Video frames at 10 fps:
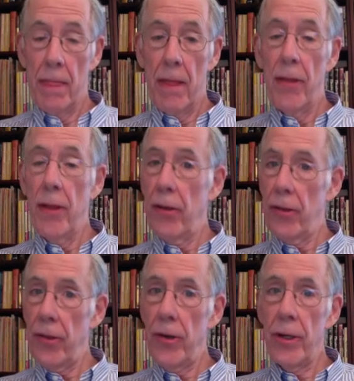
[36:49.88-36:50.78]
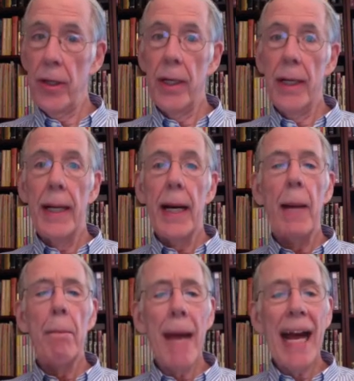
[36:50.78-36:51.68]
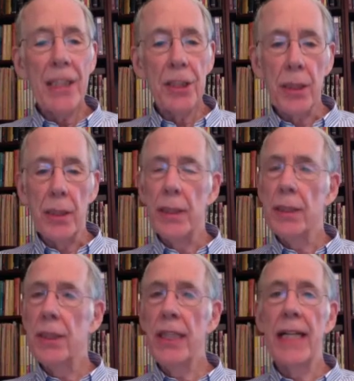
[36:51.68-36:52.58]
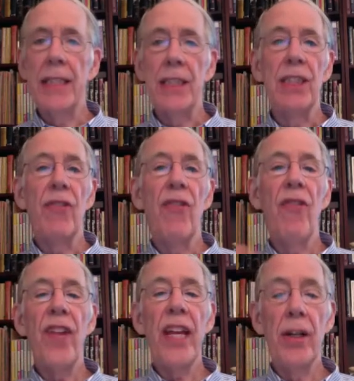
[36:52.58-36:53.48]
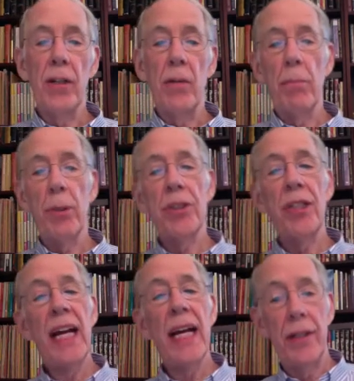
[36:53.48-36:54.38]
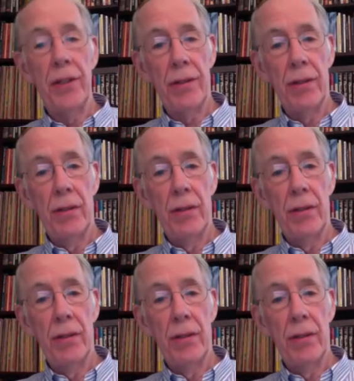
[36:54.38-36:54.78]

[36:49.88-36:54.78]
Then third, imagine, sense, feel, pretend